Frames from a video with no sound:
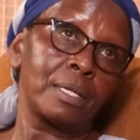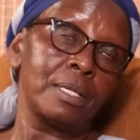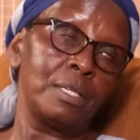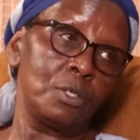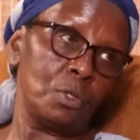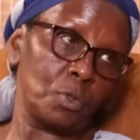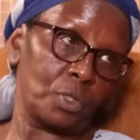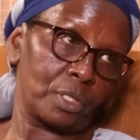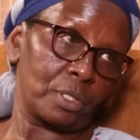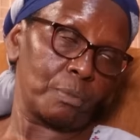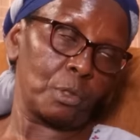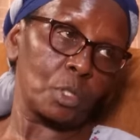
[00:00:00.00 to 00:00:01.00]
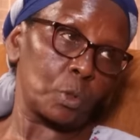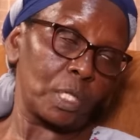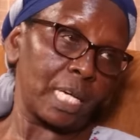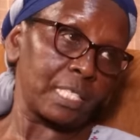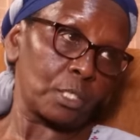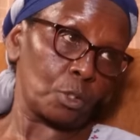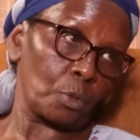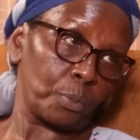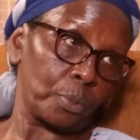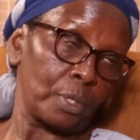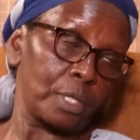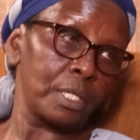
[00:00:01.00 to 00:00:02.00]
reduce, because we can't stop,
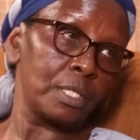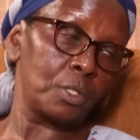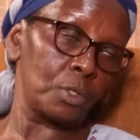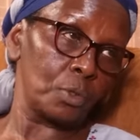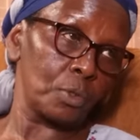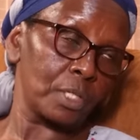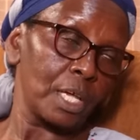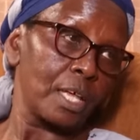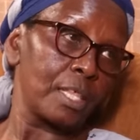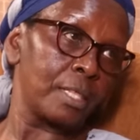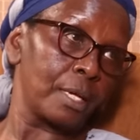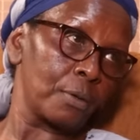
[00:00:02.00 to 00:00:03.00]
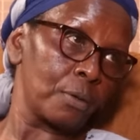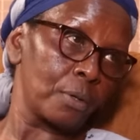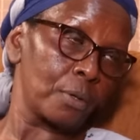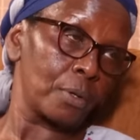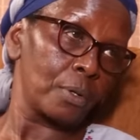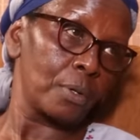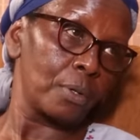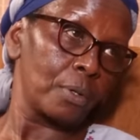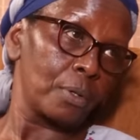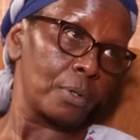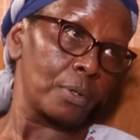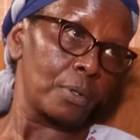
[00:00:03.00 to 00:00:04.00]
reduce the rural
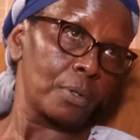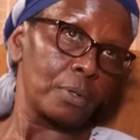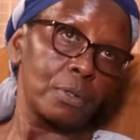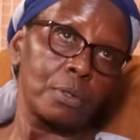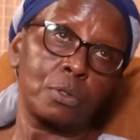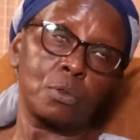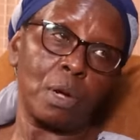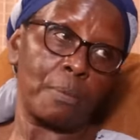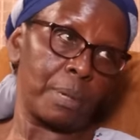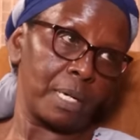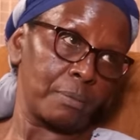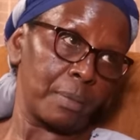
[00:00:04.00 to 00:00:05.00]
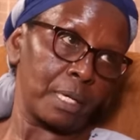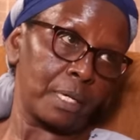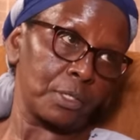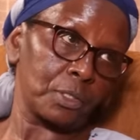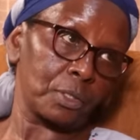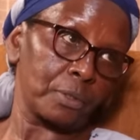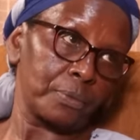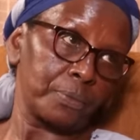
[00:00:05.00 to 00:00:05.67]
to urban migration.